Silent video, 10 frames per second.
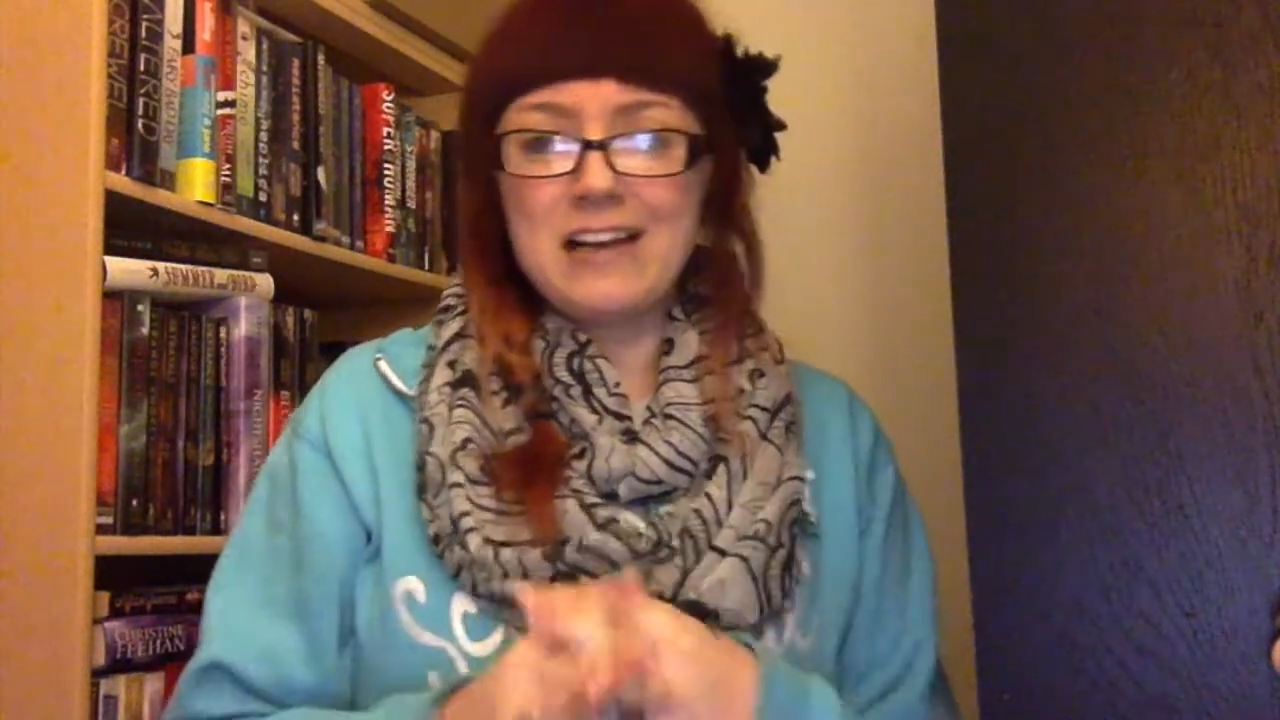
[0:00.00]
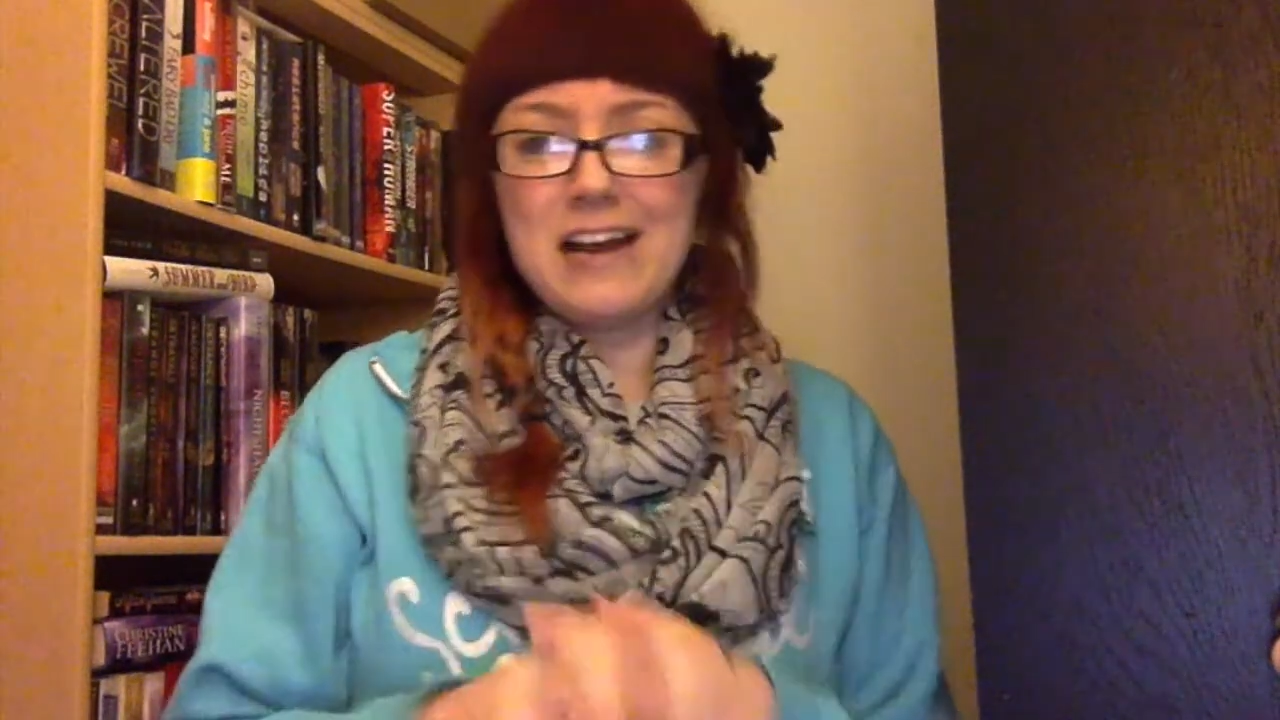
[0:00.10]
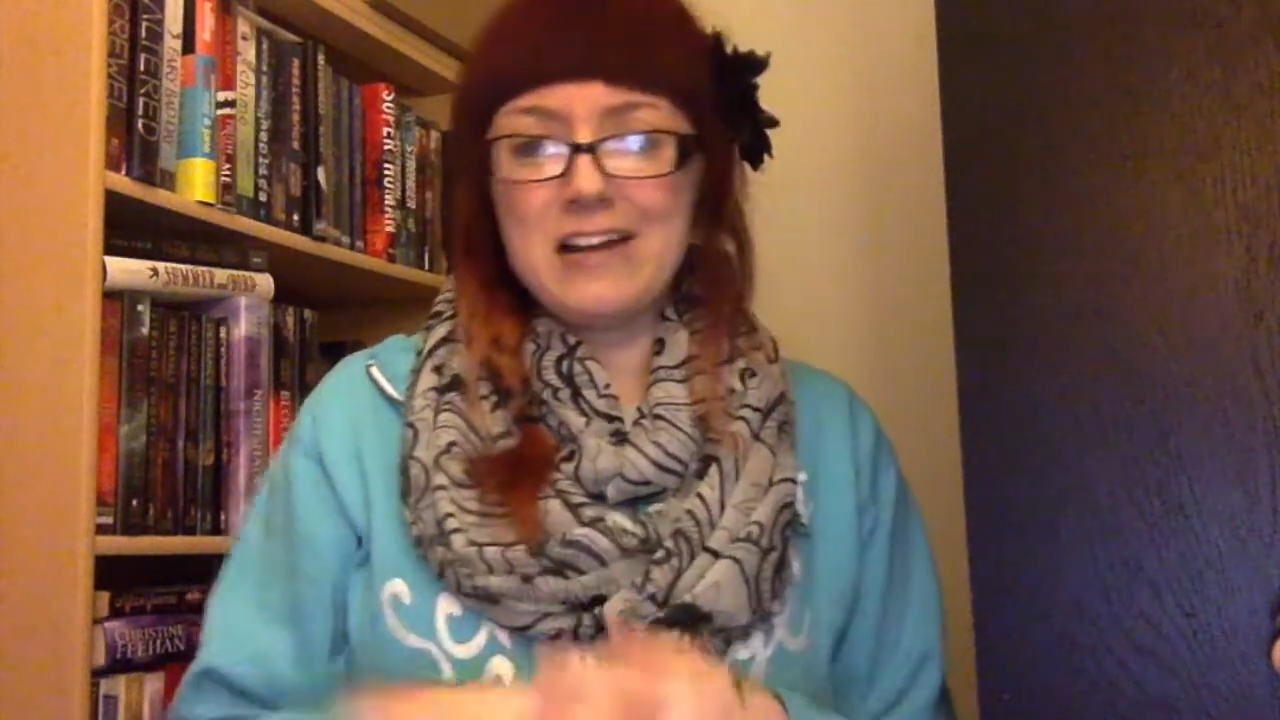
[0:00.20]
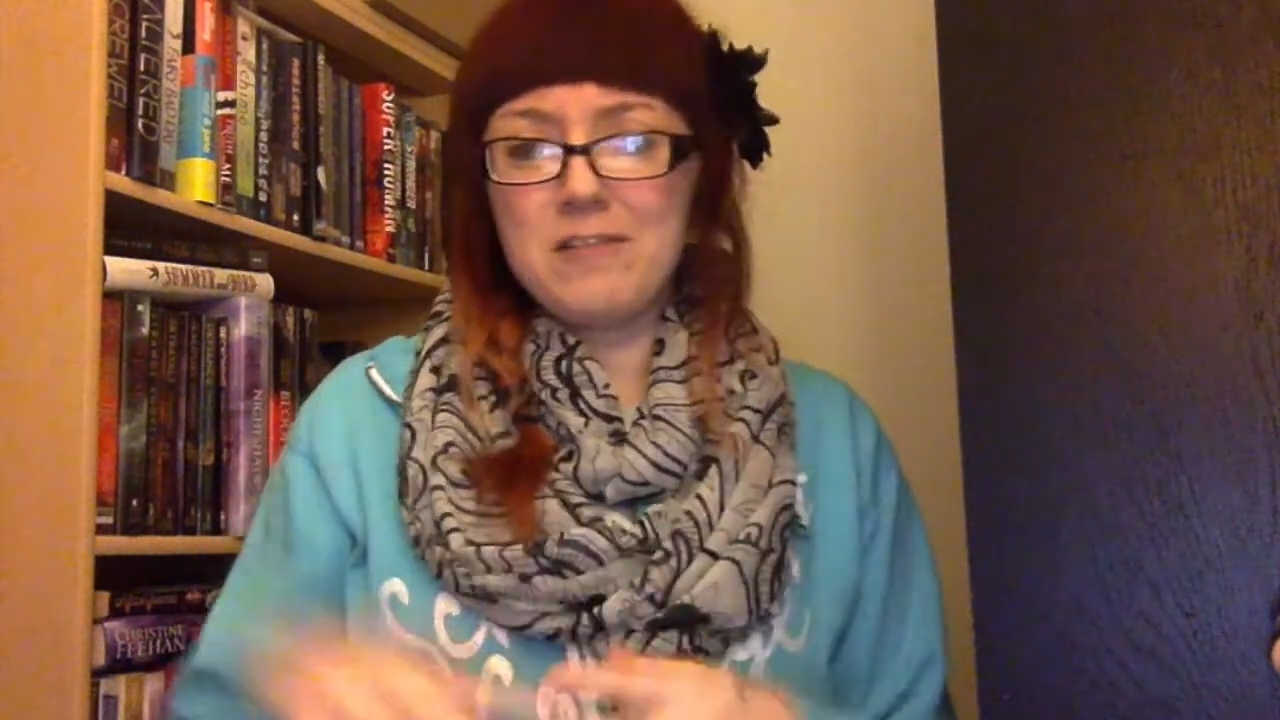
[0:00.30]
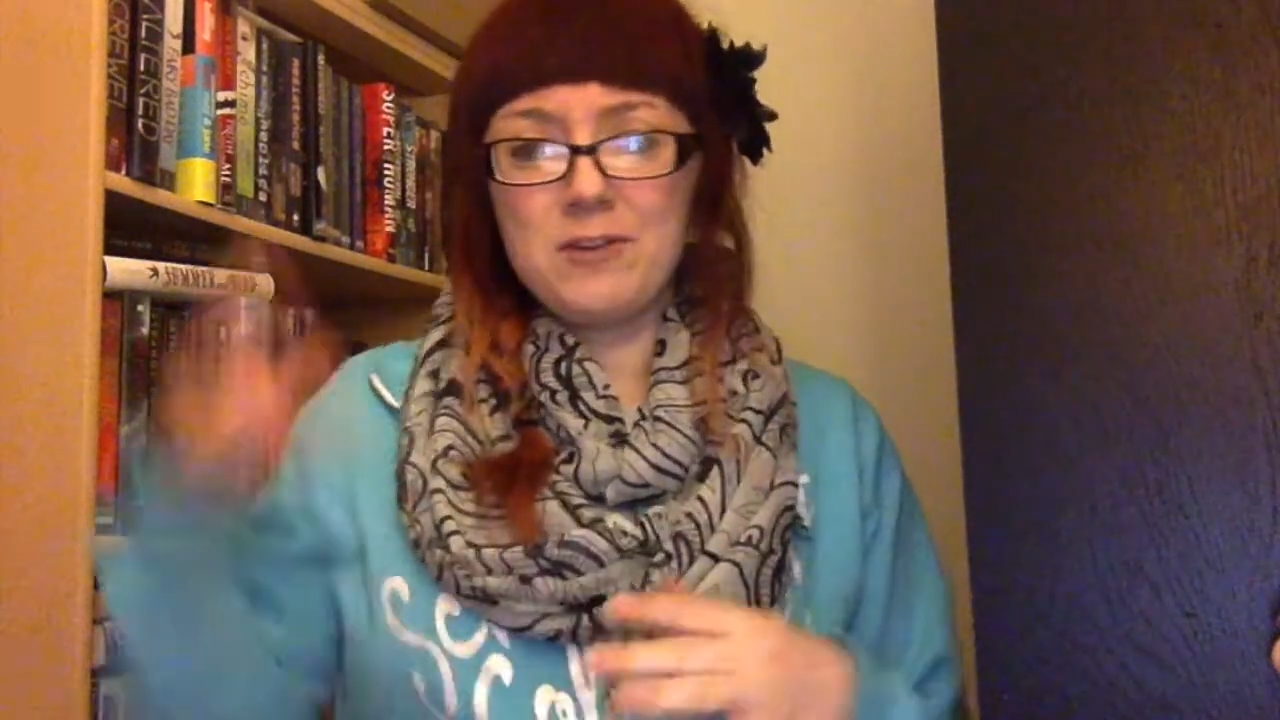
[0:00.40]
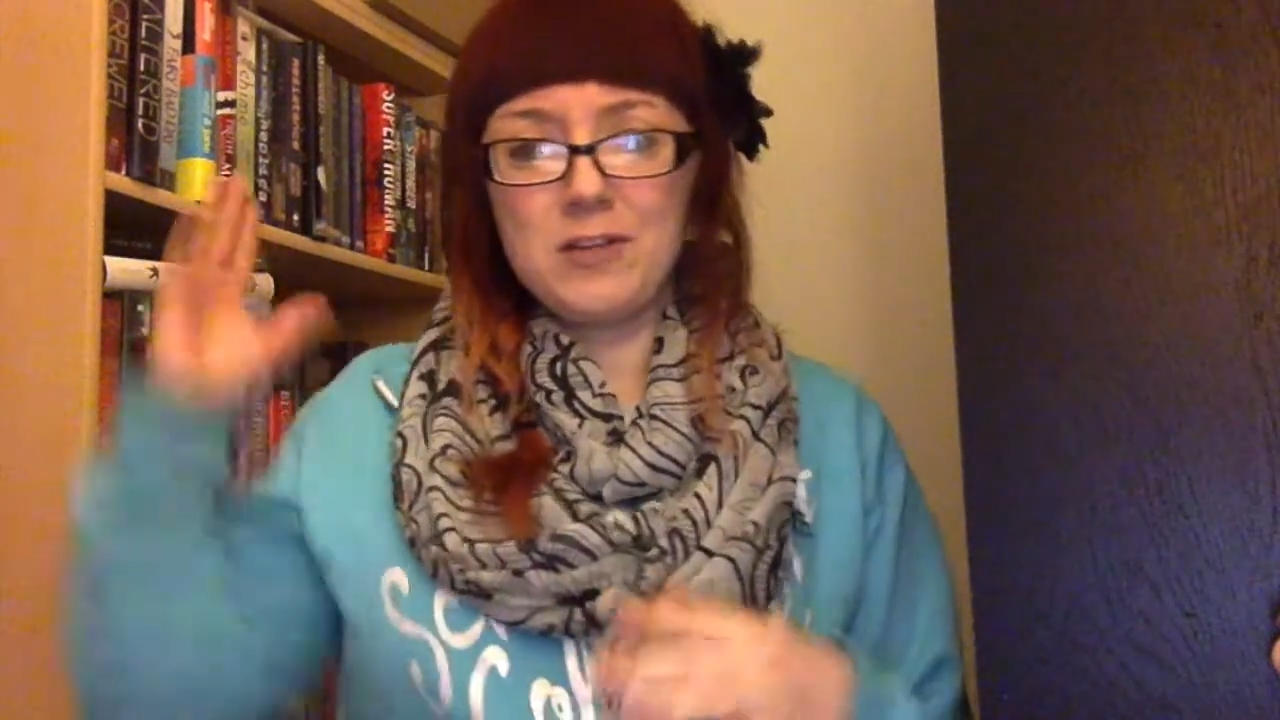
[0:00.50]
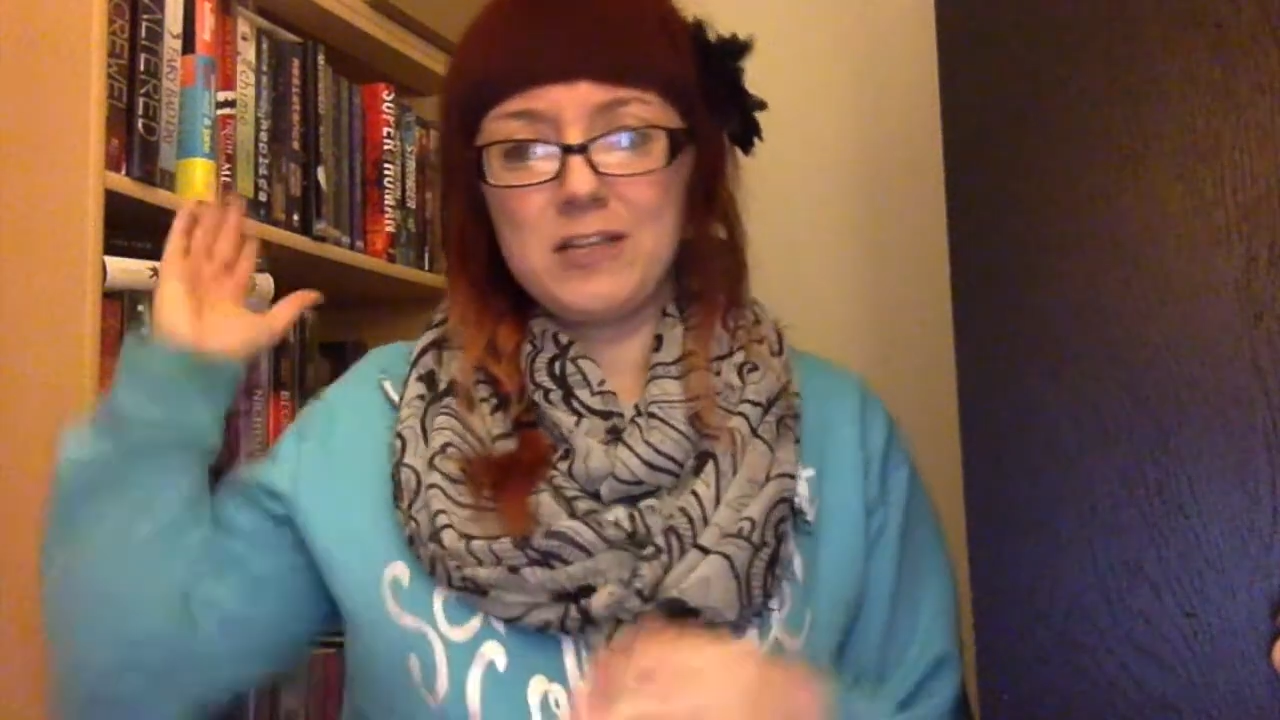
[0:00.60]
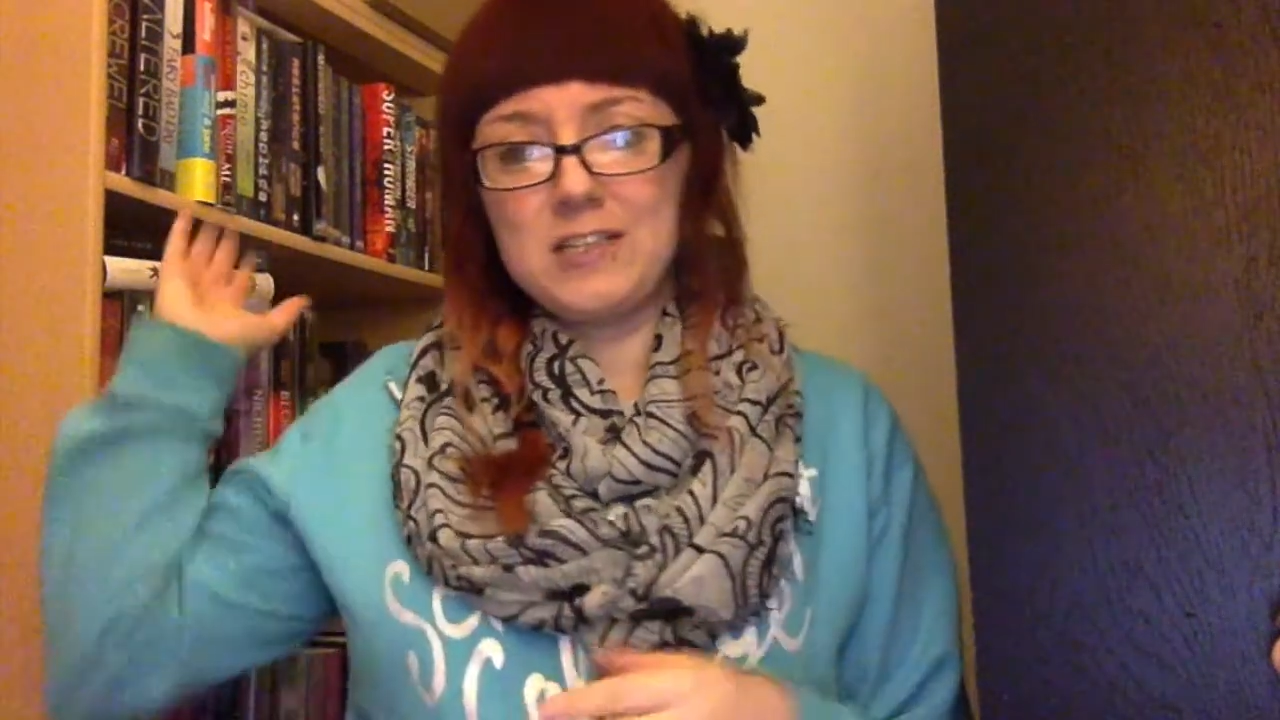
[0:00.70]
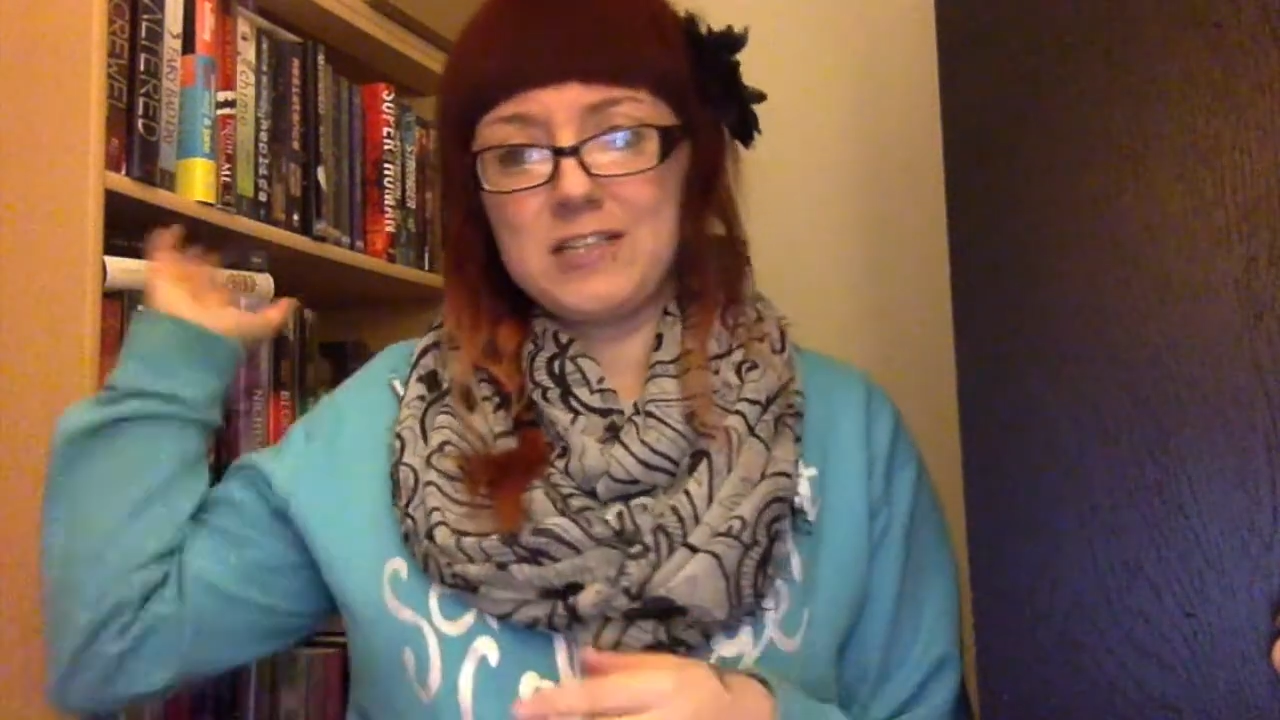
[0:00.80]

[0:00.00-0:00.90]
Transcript: I didn't feel like